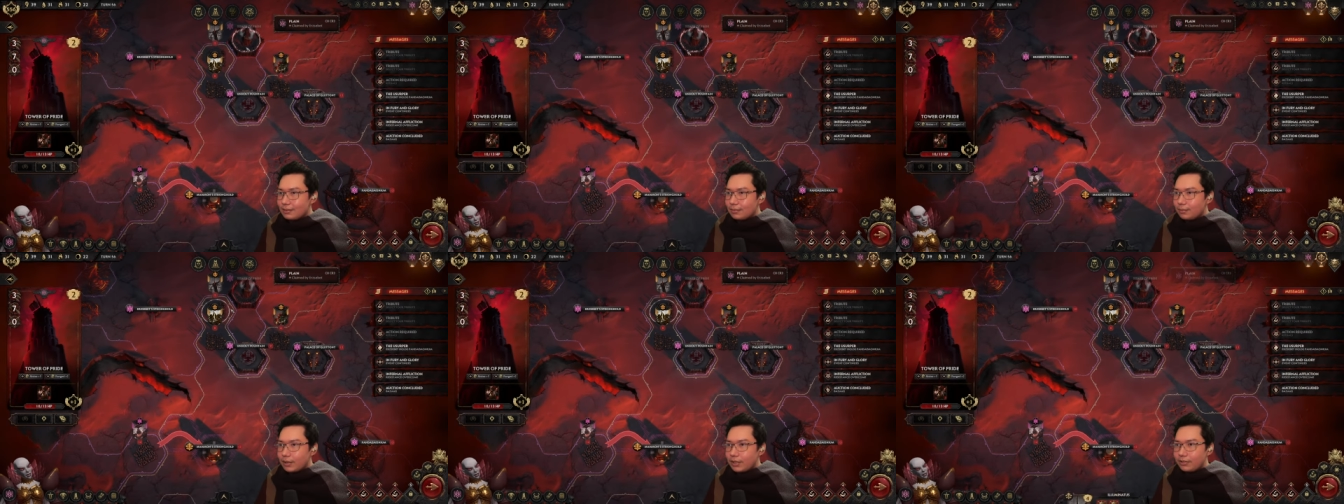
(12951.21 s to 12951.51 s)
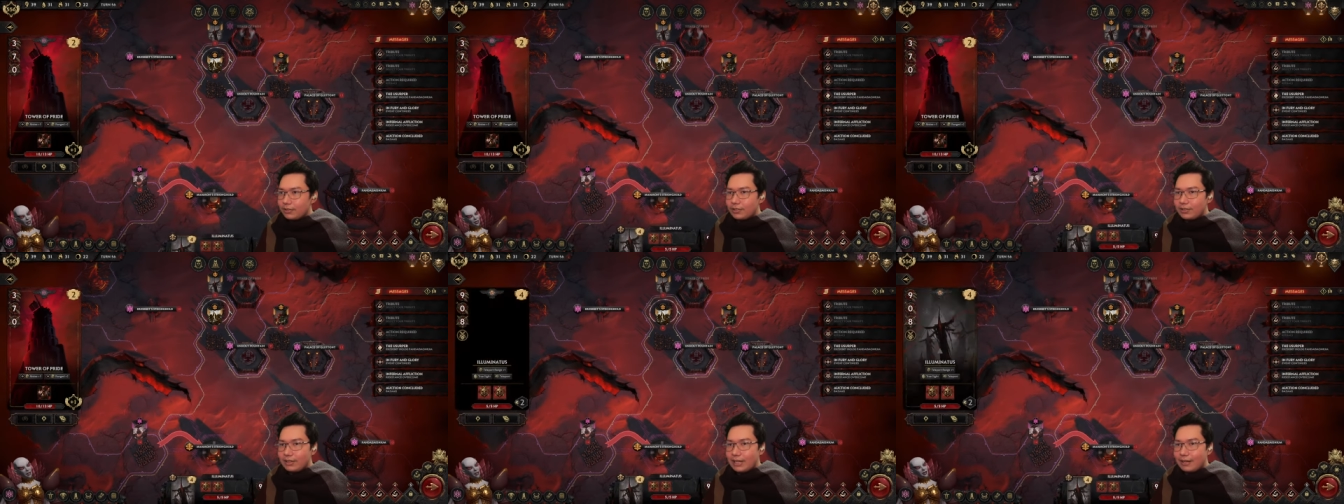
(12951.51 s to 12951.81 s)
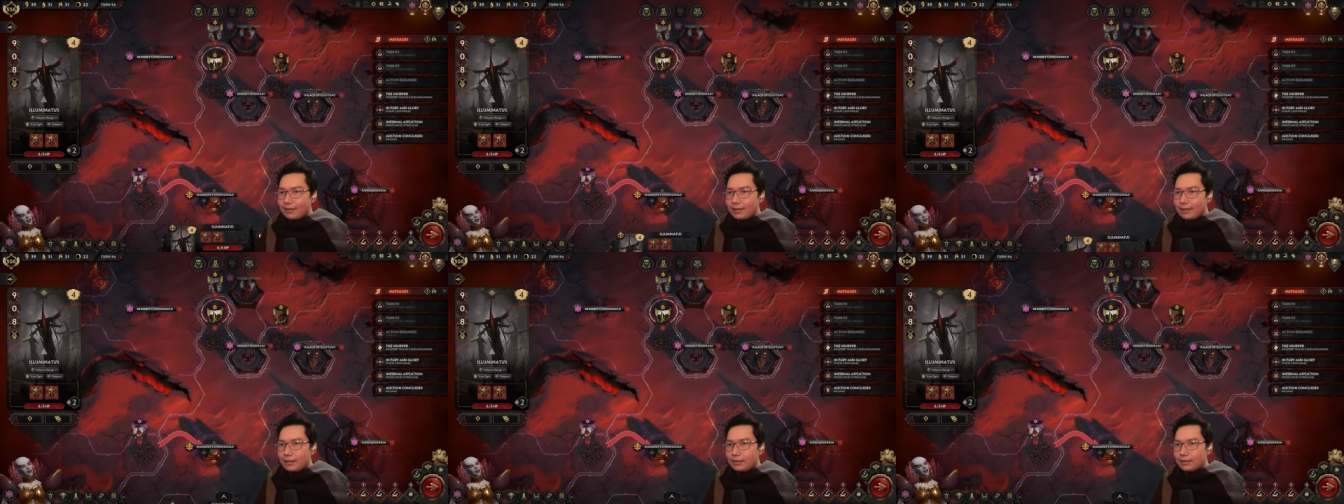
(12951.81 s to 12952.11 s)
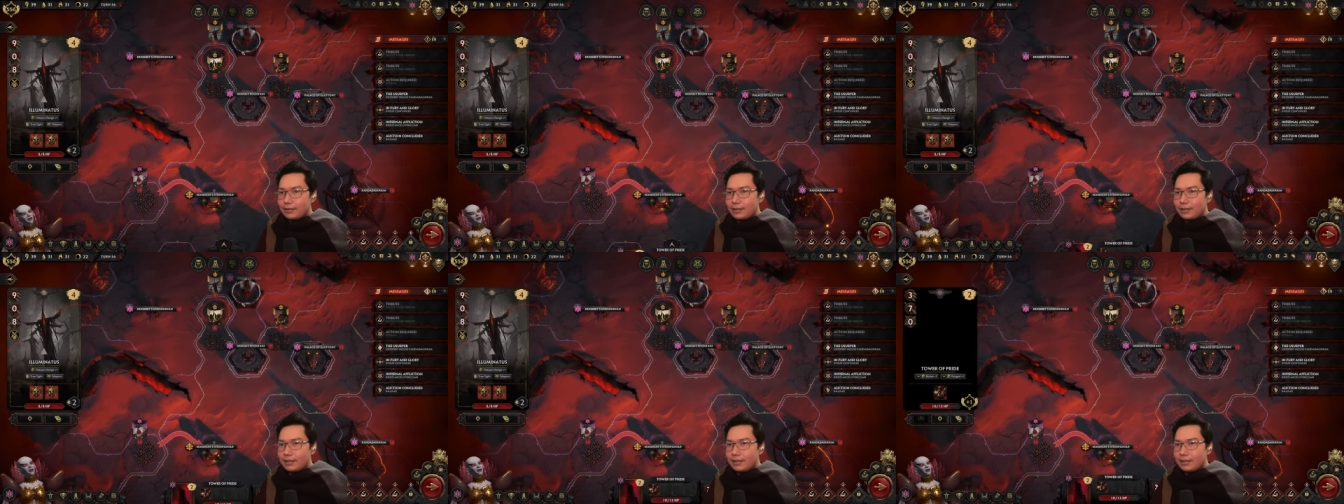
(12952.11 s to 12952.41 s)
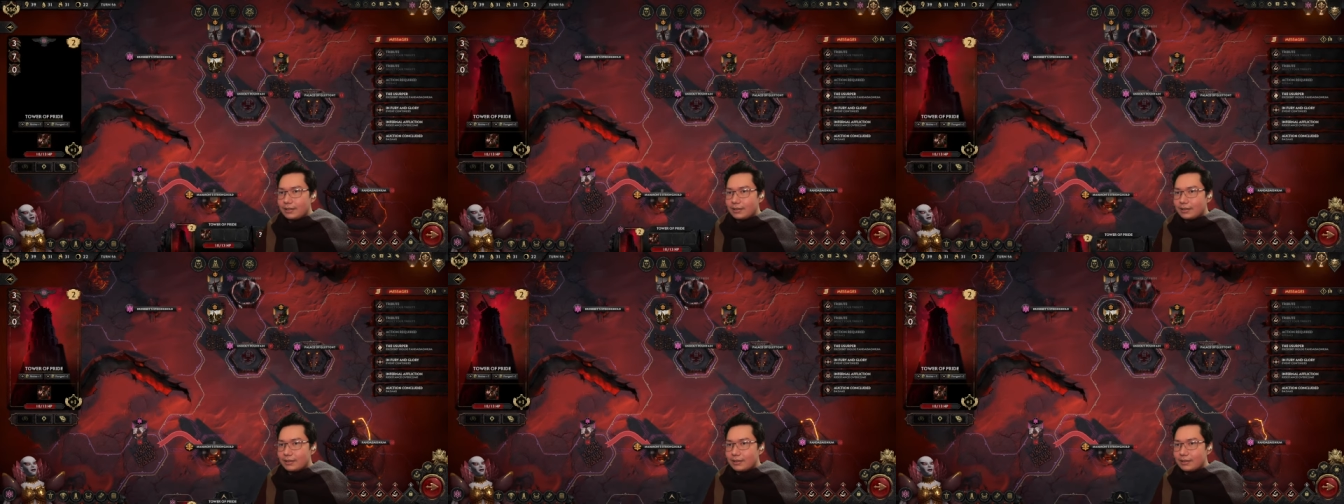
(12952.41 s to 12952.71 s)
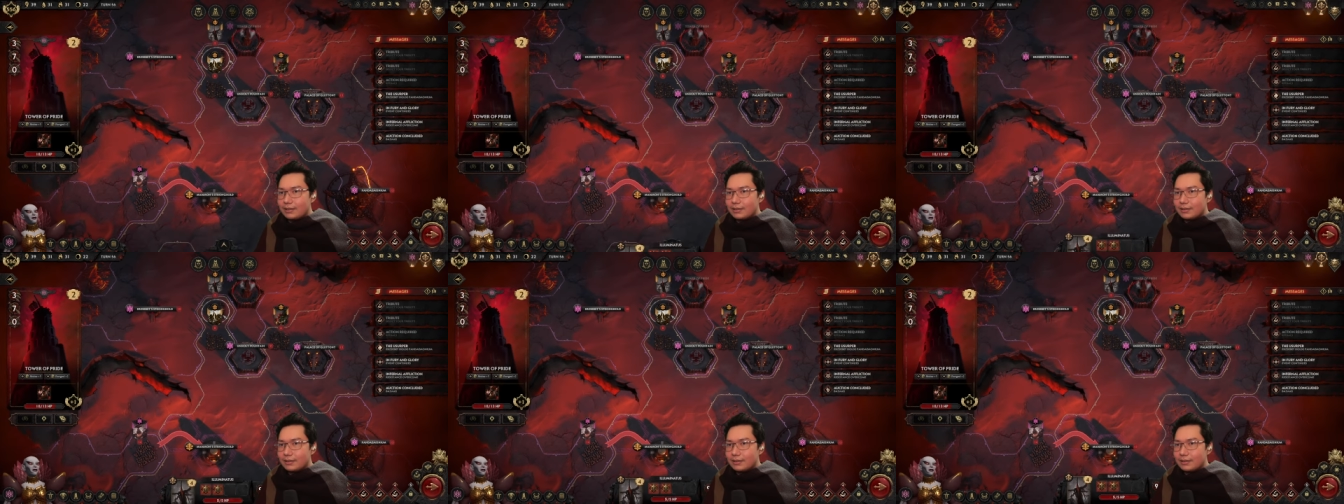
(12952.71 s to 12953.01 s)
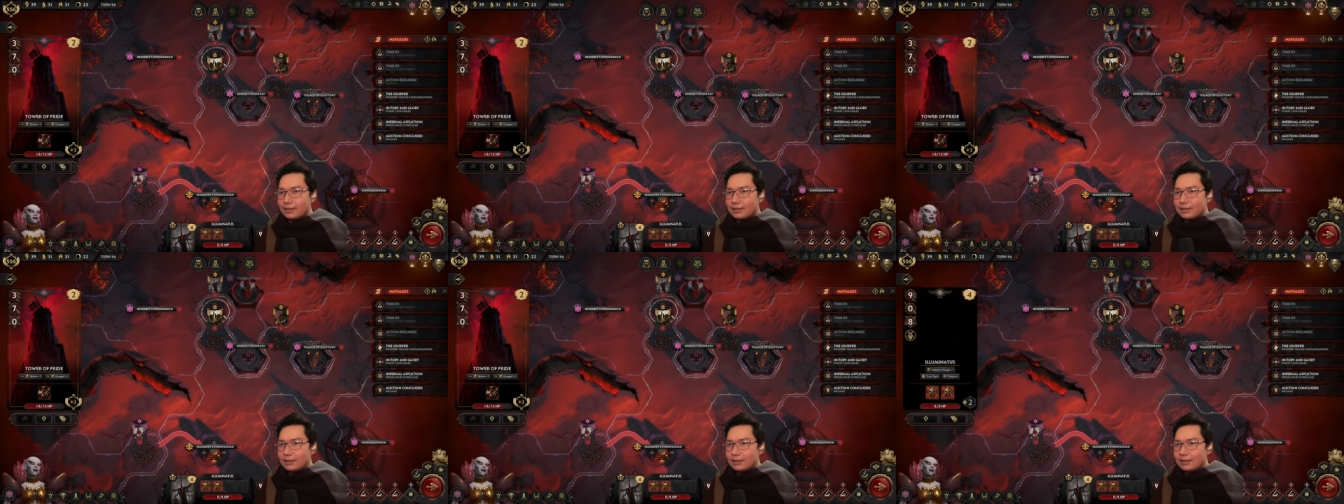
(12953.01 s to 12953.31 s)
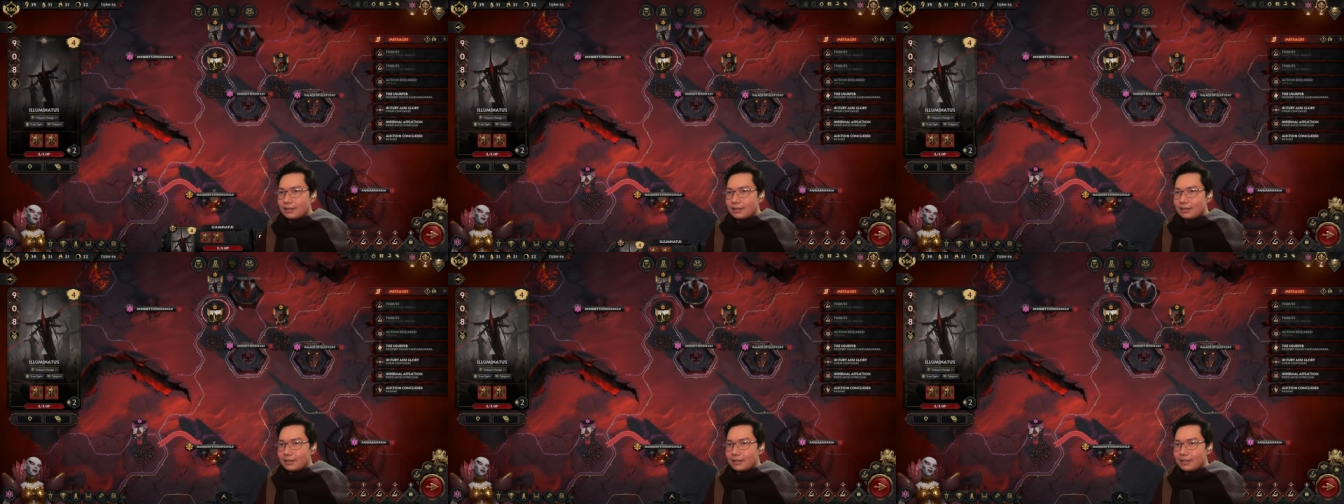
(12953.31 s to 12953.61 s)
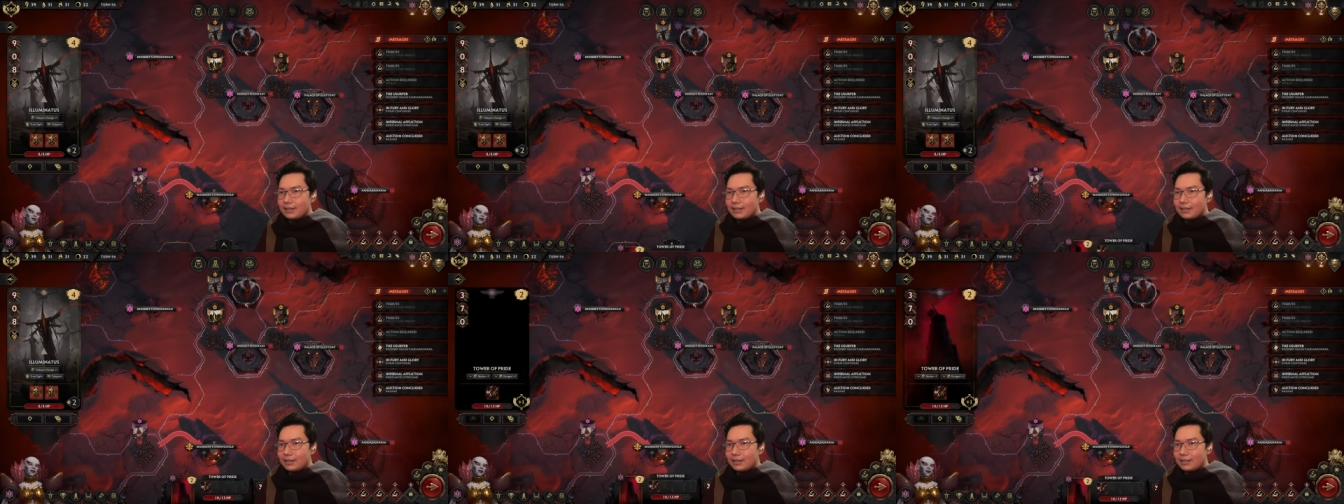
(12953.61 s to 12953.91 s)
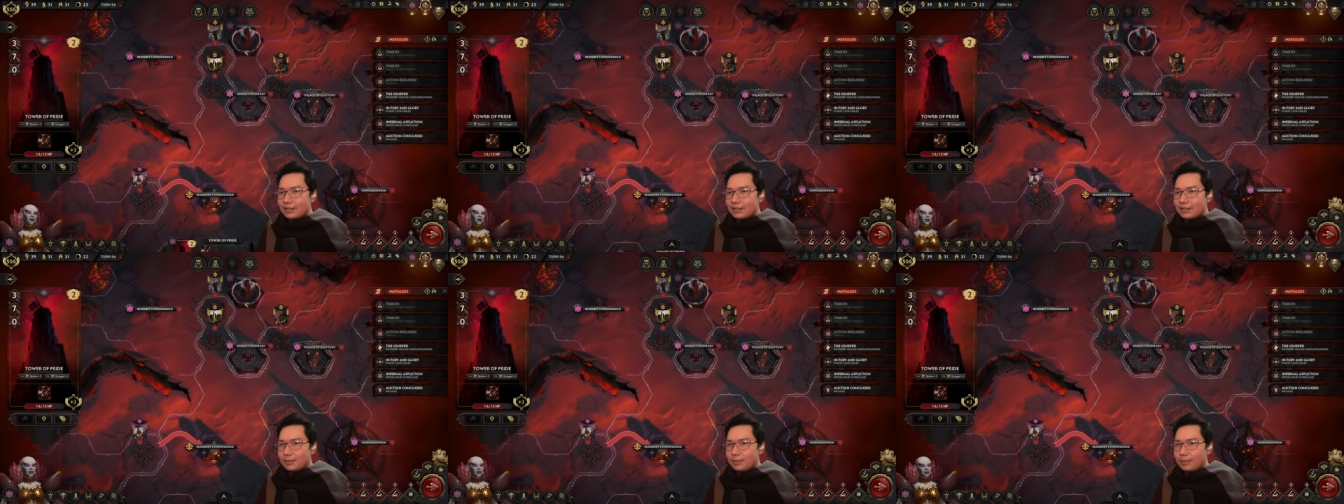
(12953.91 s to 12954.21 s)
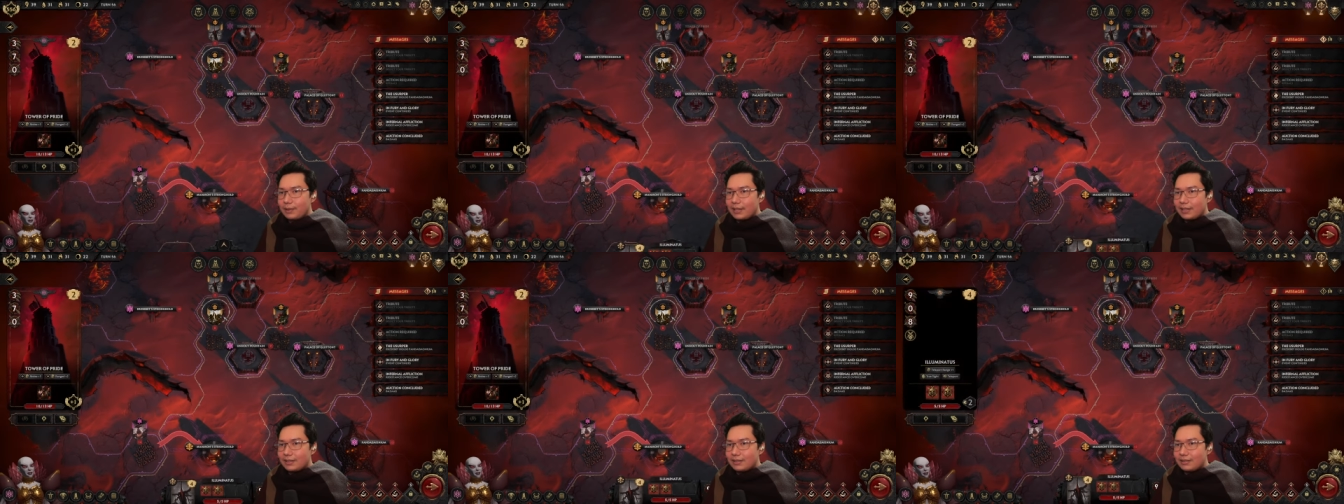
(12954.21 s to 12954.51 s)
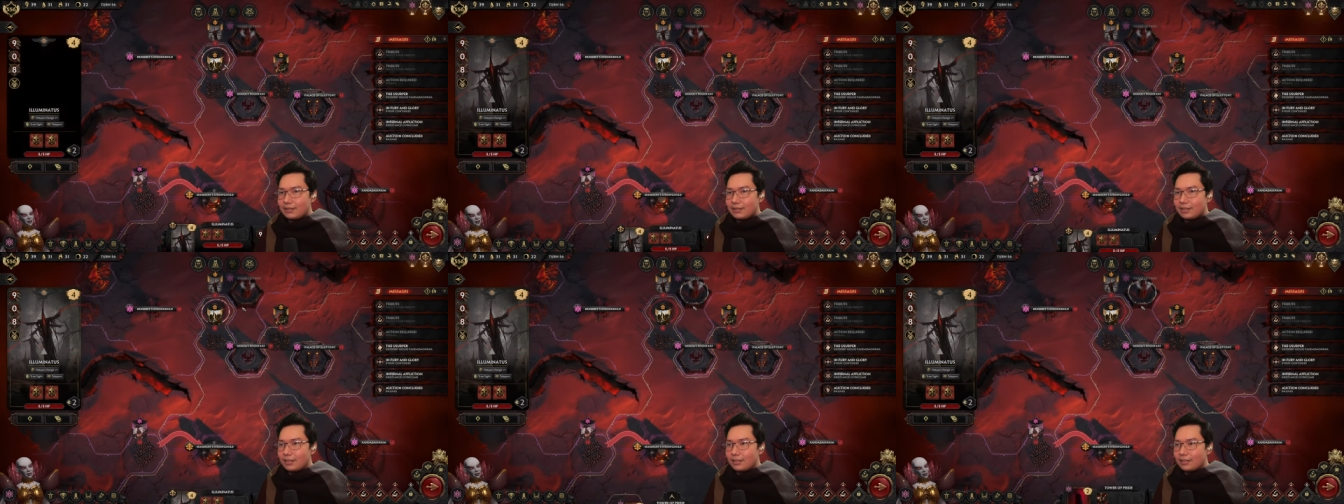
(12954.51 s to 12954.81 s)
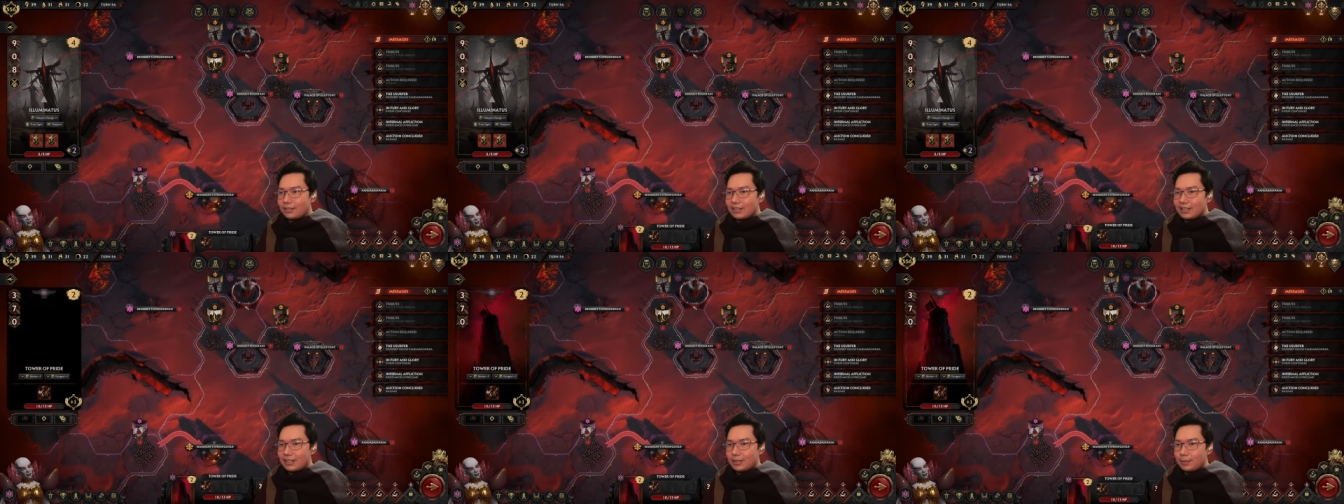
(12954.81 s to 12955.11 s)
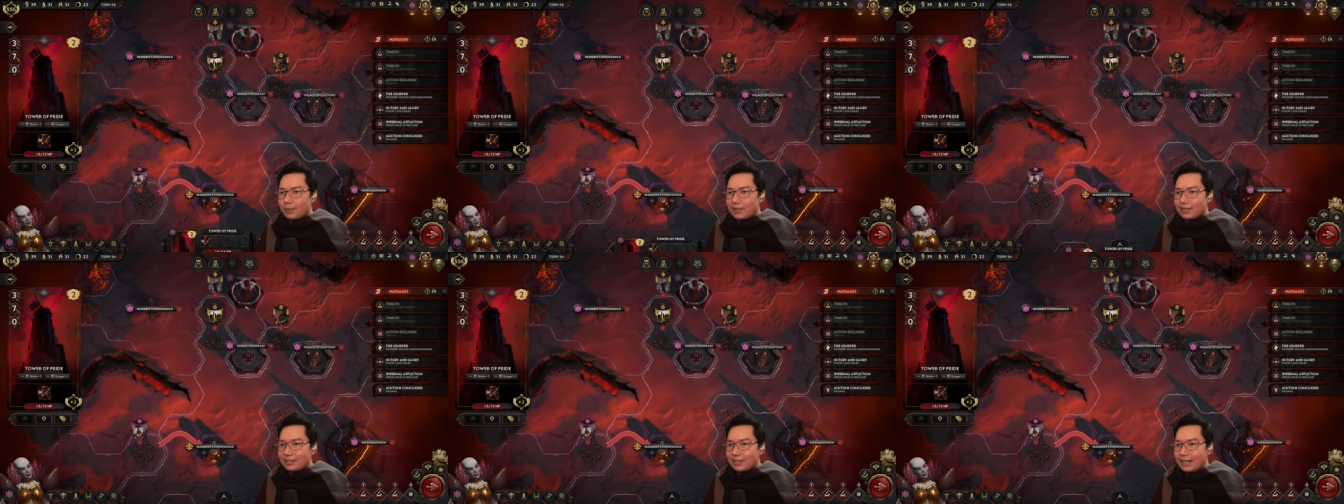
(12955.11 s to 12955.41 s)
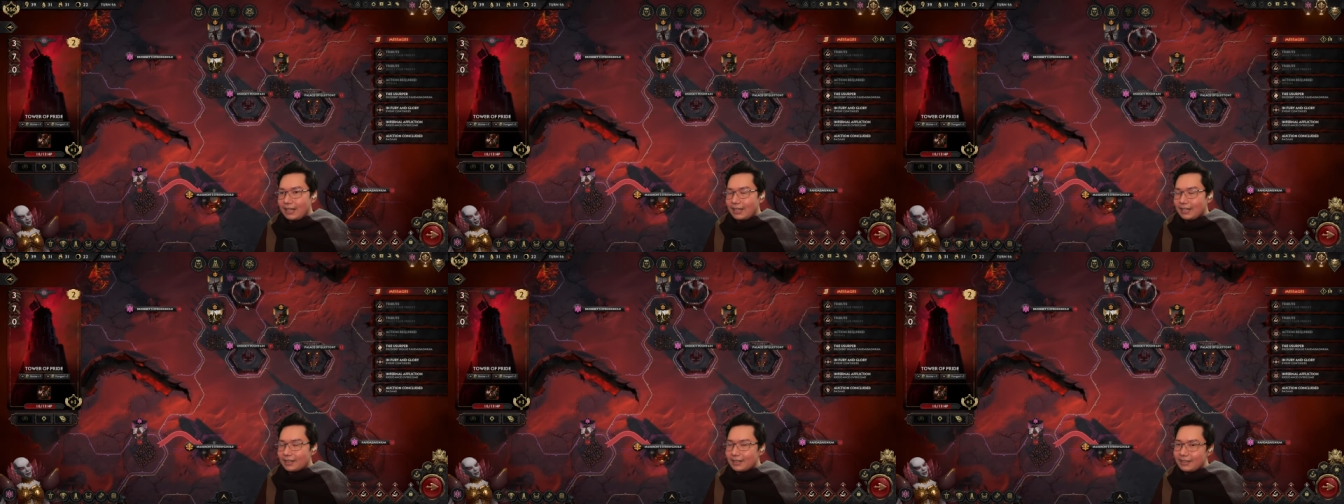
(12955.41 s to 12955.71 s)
But also now it'll deal six plus... Oh, six plus eight.